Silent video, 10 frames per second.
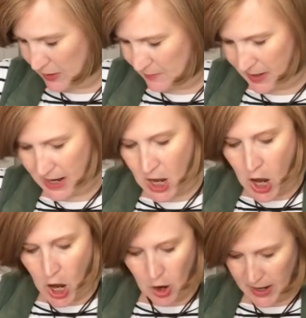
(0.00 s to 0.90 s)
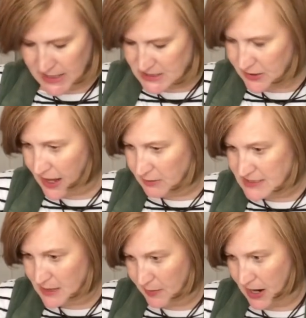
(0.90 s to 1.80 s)
going by. All right, so that
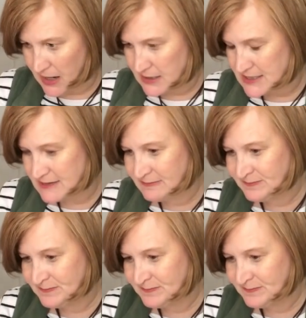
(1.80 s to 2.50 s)
was the box.